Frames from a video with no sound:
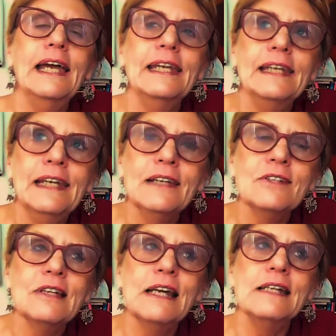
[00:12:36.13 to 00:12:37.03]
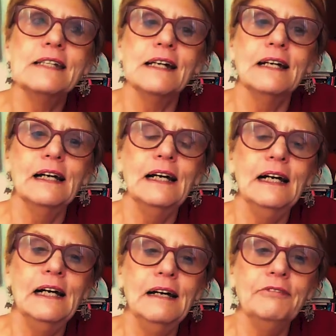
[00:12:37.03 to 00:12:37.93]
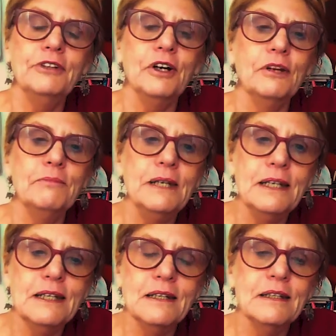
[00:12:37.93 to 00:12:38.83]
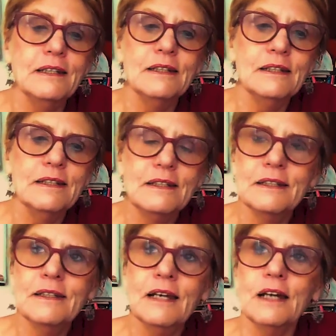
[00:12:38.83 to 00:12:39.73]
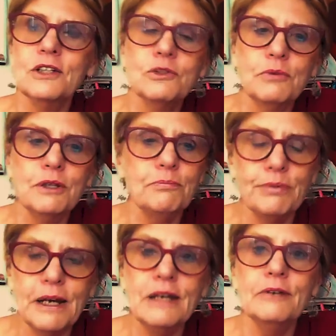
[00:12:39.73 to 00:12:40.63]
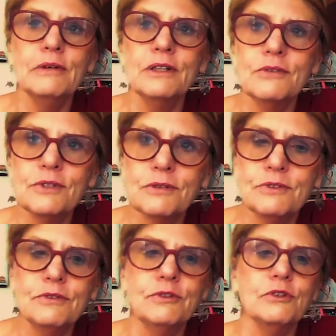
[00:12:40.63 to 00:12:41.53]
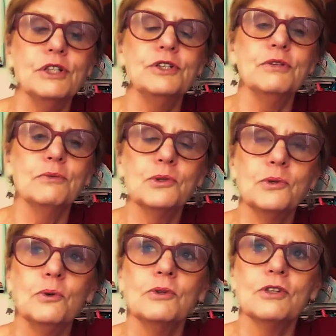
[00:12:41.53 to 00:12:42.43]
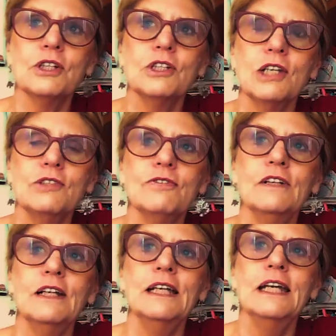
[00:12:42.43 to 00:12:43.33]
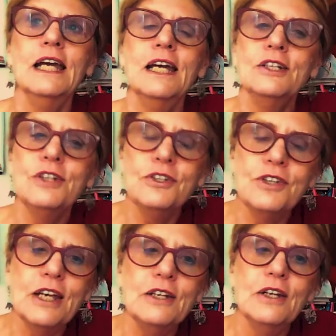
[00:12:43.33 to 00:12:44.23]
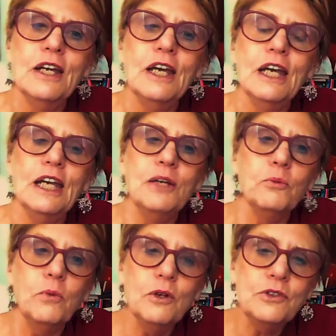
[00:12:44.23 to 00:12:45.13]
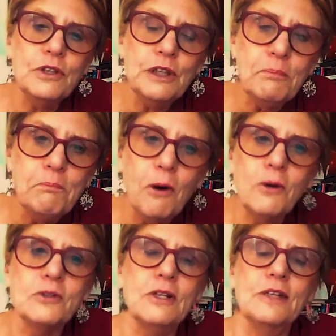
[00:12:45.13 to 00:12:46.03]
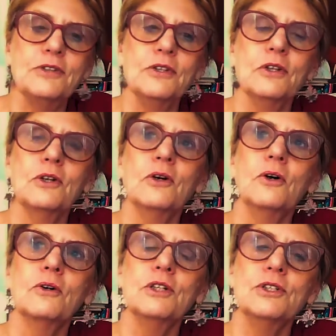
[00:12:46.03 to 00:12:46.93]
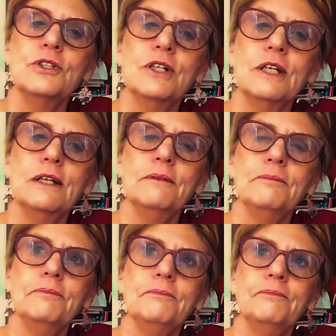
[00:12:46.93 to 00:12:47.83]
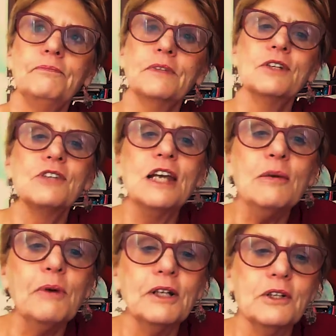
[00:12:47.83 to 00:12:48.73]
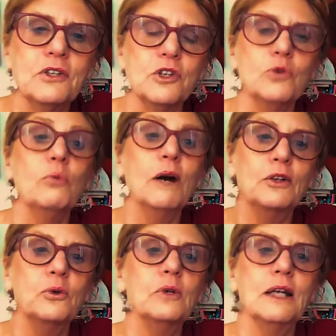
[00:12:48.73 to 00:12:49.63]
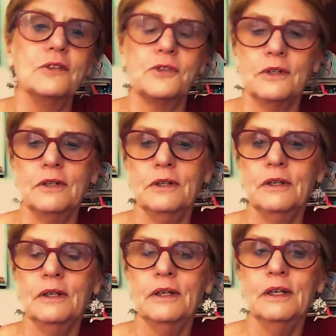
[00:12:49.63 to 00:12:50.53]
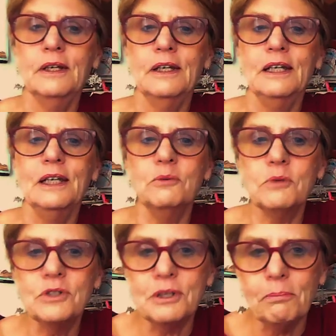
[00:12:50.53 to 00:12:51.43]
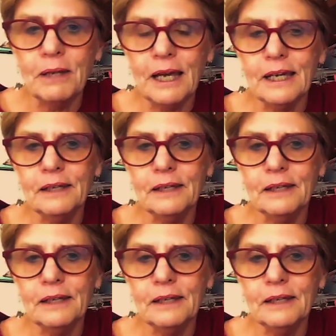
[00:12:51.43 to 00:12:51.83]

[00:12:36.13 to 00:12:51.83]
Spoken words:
Years later, after I'd been in touch with Brenda and Christian was taught successfully, she said, it wasn't the box lesson that got Christian in, because anyone can do one good lesson. It was the play.